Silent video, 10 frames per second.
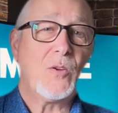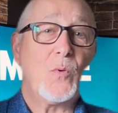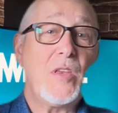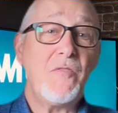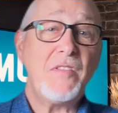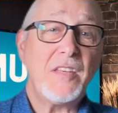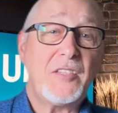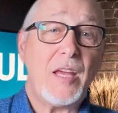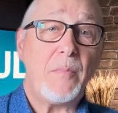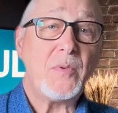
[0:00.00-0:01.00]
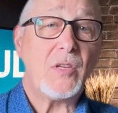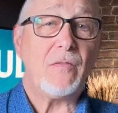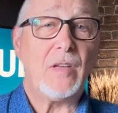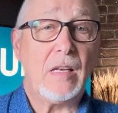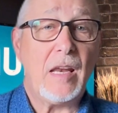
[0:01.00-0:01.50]
When you're in the depths
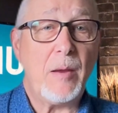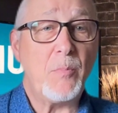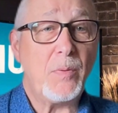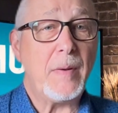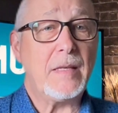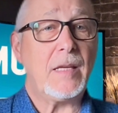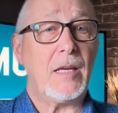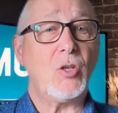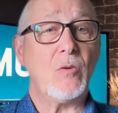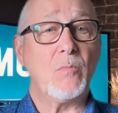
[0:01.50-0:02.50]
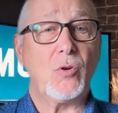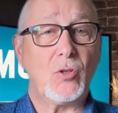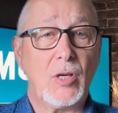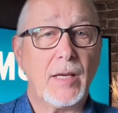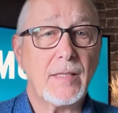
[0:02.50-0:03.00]
of an implementation
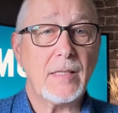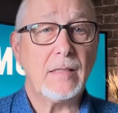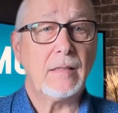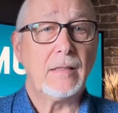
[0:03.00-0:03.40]
project,